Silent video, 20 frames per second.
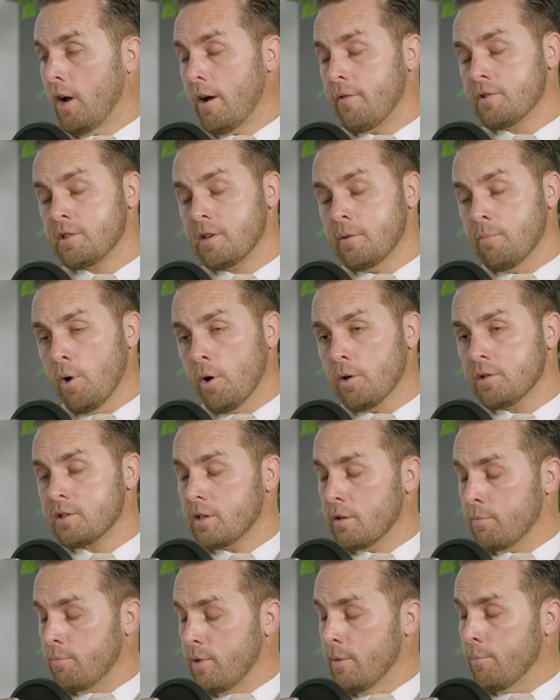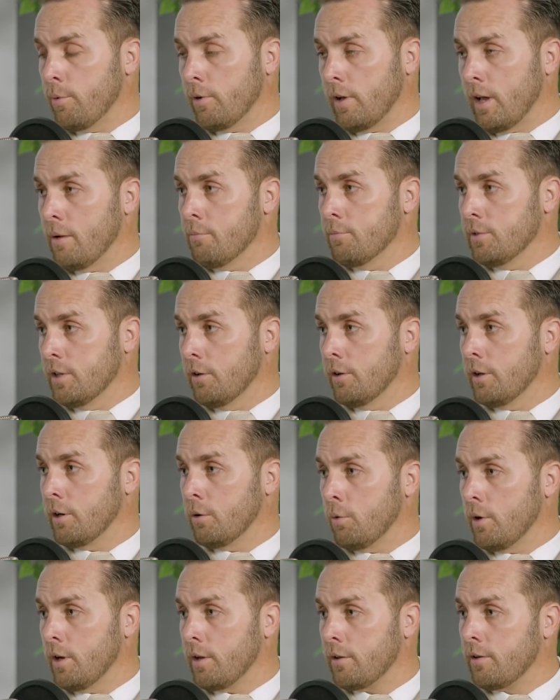Obviously, most of the people I'm dealing
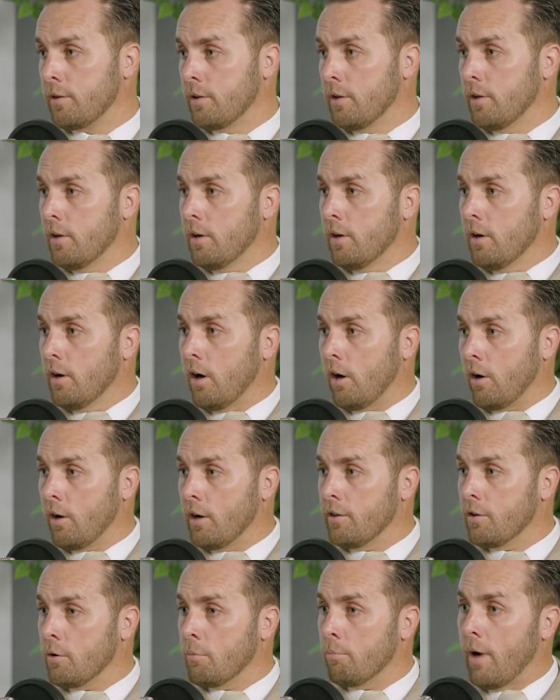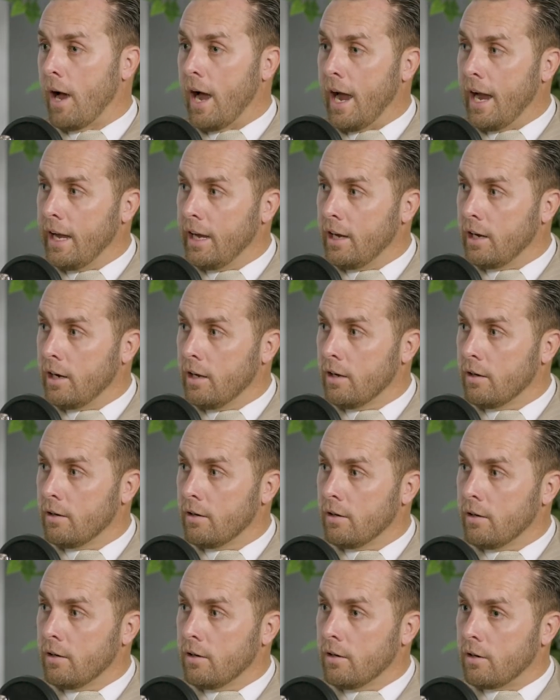with are either buying
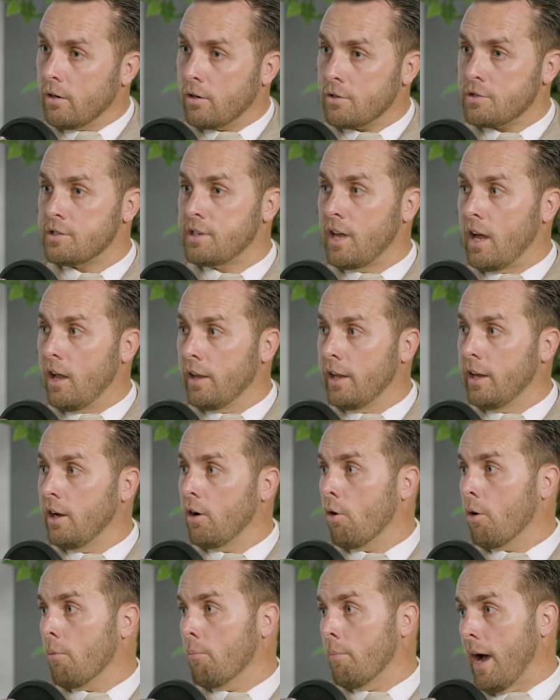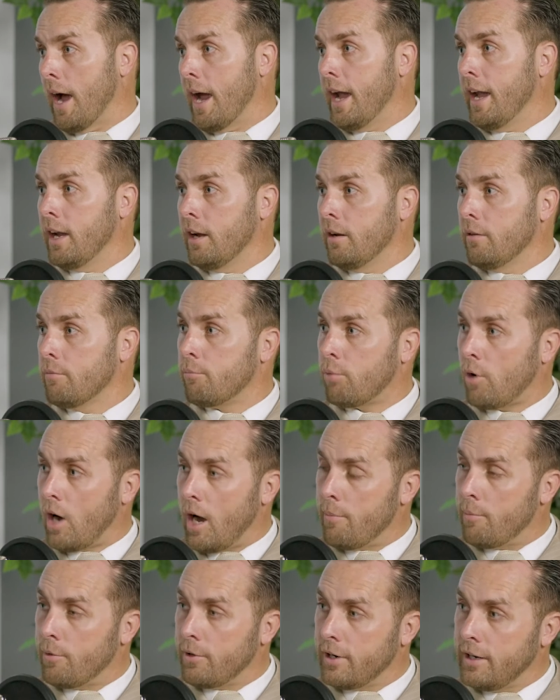or selling or buying
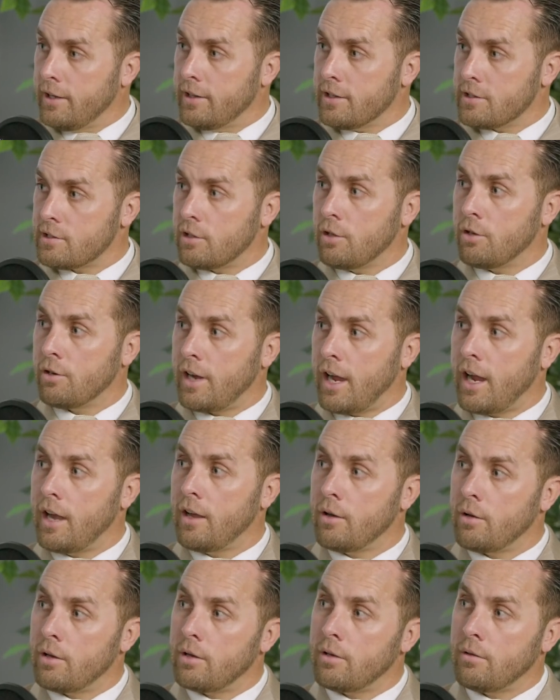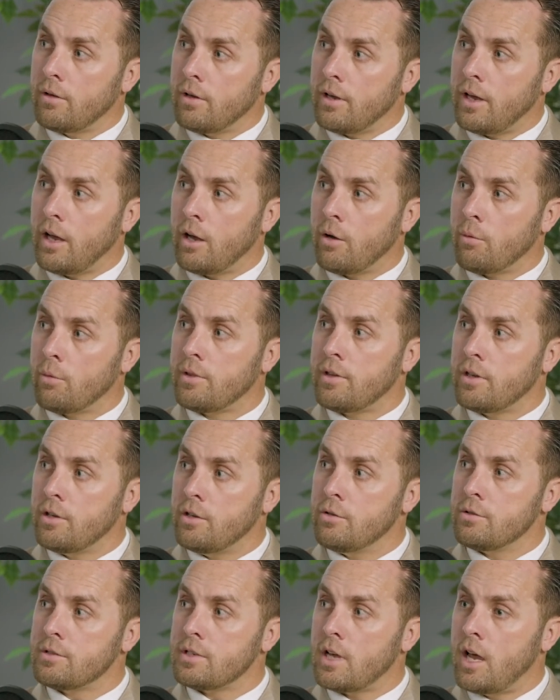property that's located here within
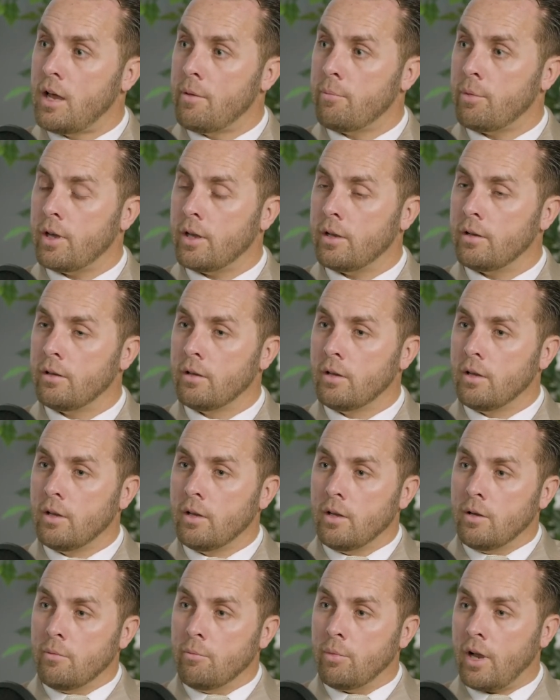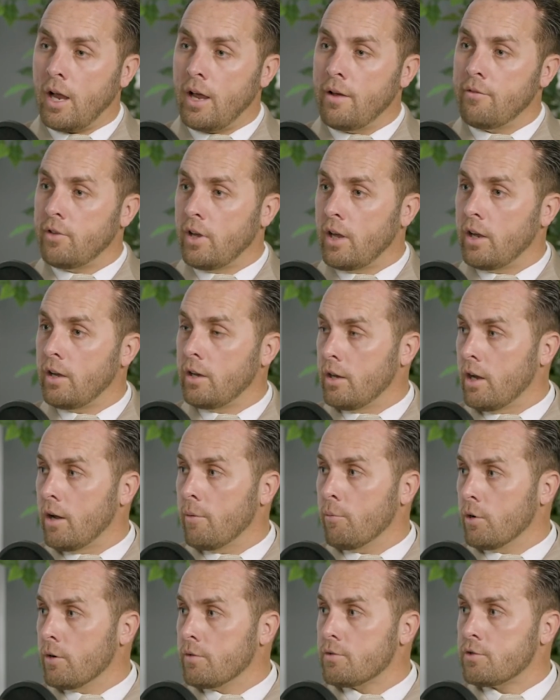Utah. But I've done a
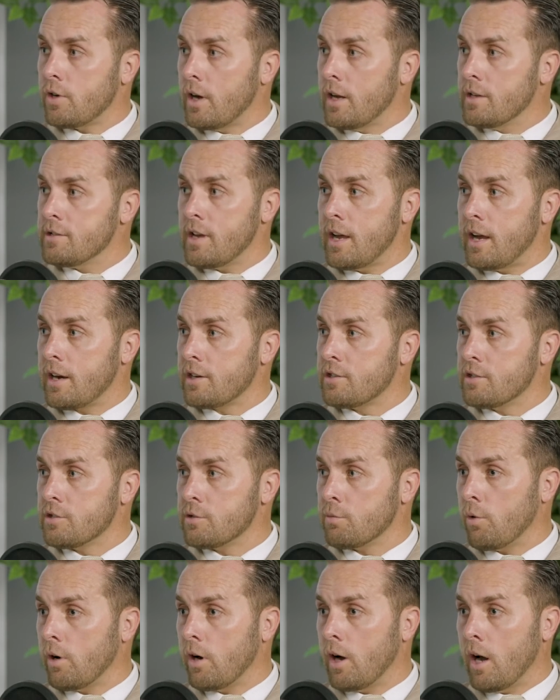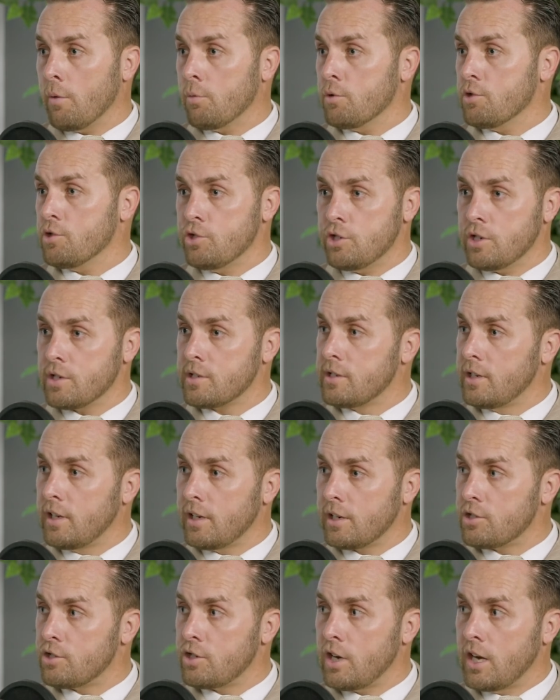number of transactions where I was just the
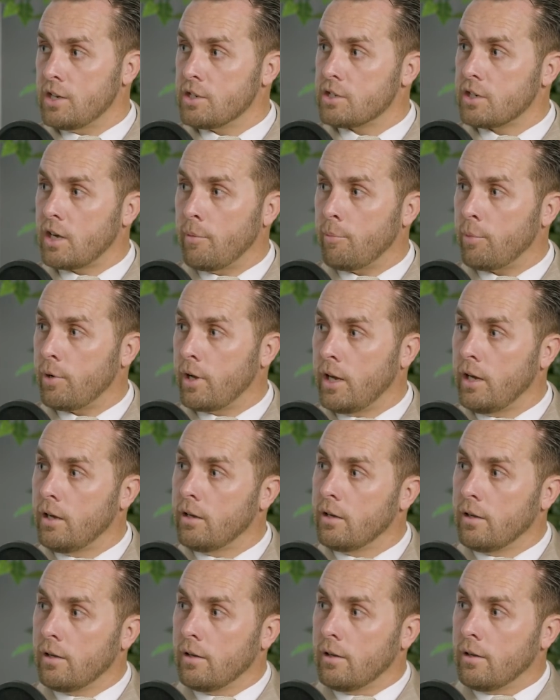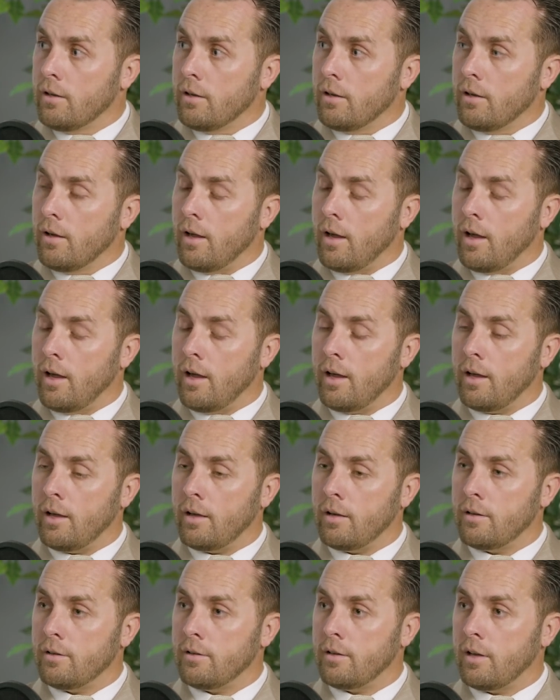exchange company
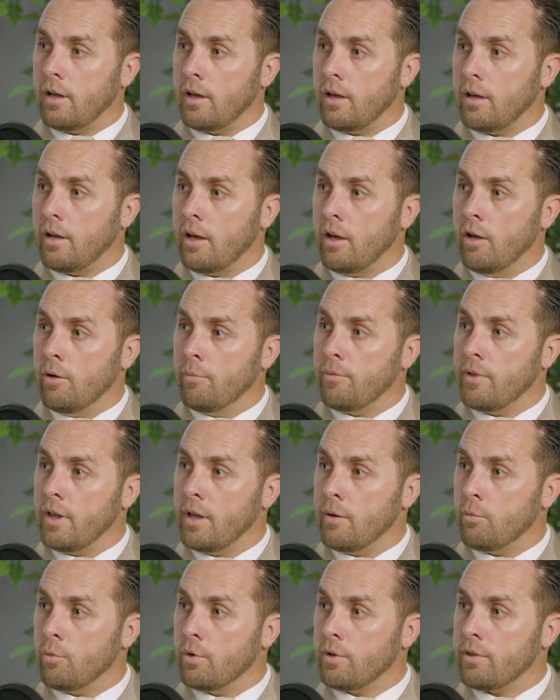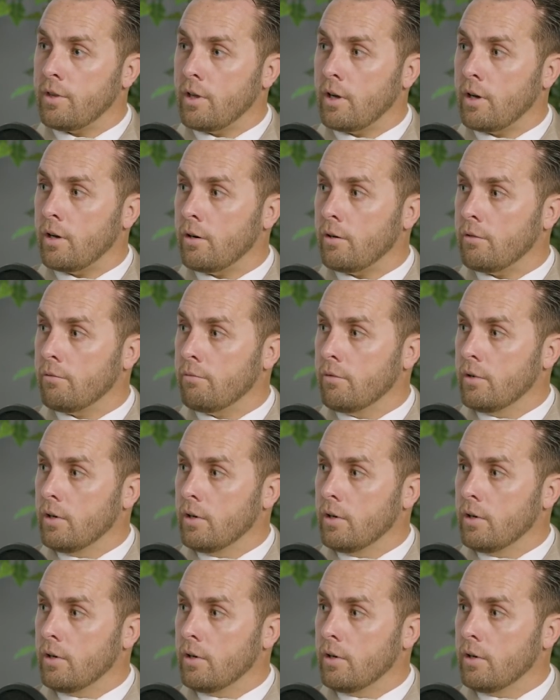and helped them with their